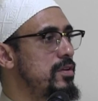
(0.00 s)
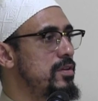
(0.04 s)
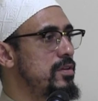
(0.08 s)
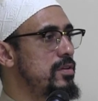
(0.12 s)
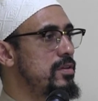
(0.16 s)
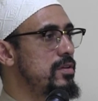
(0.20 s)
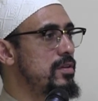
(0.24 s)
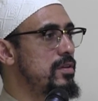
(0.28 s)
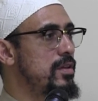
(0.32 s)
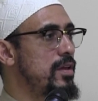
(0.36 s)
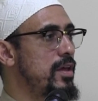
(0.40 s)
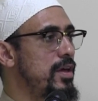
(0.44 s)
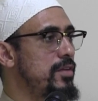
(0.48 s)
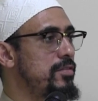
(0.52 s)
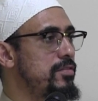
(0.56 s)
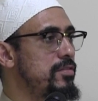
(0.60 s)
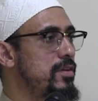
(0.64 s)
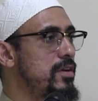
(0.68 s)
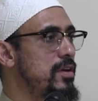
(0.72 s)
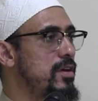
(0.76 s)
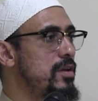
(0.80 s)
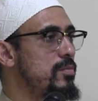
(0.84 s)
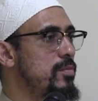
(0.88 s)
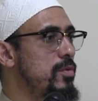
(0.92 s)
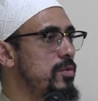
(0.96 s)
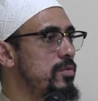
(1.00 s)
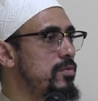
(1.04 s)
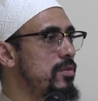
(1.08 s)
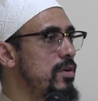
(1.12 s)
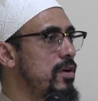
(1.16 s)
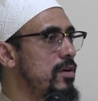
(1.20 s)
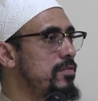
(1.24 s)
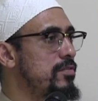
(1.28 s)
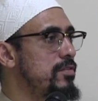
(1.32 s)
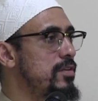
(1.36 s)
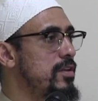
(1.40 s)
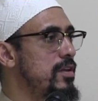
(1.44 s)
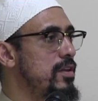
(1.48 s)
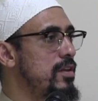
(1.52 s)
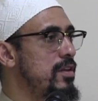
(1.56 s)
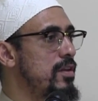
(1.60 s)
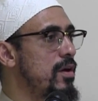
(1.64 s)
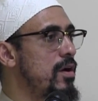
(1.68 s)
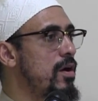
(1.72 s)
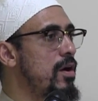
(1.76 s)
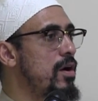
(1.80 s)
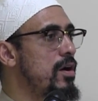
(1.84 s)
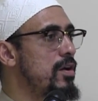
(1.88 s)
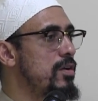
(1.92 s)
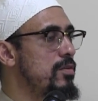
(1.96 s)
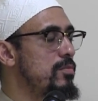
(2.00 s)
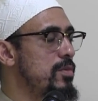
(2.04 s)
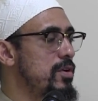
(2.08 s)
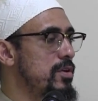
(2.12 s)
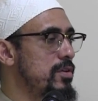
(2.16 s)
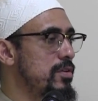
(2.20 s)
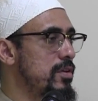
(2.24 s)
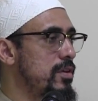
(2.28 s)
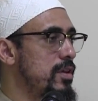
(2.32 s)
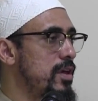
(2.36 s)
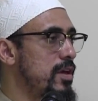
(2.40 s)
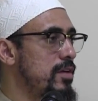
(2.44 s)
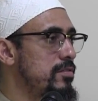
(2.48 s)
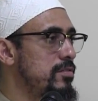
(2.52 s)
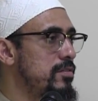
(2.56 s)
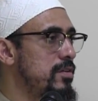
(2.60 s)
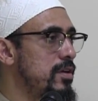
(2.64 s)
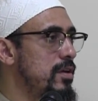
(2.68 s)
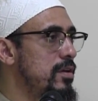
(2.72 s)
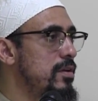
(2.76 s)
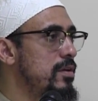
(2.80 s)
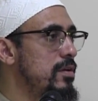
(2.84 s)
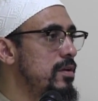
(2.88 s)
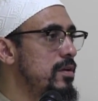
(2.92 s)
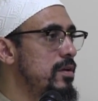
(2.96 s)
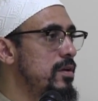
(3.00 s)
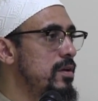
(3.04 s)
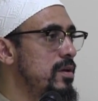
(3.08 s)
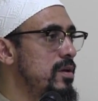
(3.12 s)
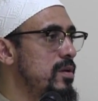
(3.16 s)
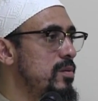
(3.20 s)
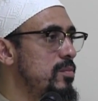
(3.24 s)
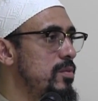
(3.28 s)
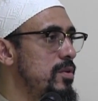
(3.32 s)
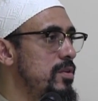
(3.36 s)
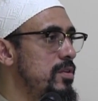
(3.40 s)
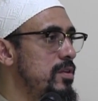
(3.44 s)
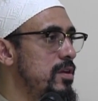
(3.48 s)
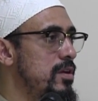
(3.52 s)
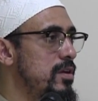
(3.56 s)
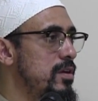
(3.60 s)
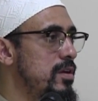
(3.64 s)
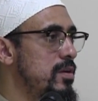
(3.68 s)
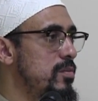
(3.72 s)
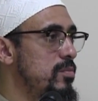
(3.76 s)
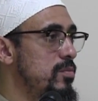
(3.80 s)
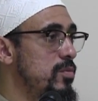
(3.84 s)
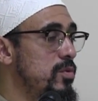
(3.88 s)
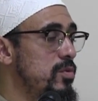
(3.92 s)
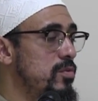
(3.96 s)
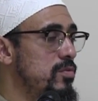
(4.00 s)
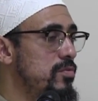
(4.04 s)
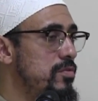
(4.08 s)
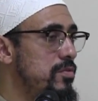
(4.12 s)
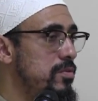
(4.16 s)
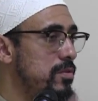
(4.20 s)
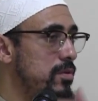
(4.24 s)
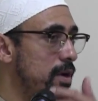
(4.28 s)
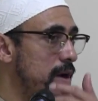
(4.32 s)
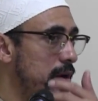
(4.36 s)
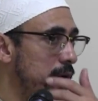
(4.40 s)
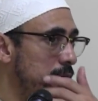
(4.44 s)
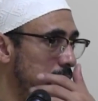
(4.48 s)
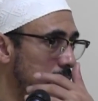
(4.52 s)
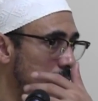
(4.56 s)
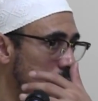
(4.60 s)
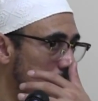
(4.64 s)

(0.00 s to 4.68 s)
in the last 10, most often in the odd among the last 10, but that it can move throughout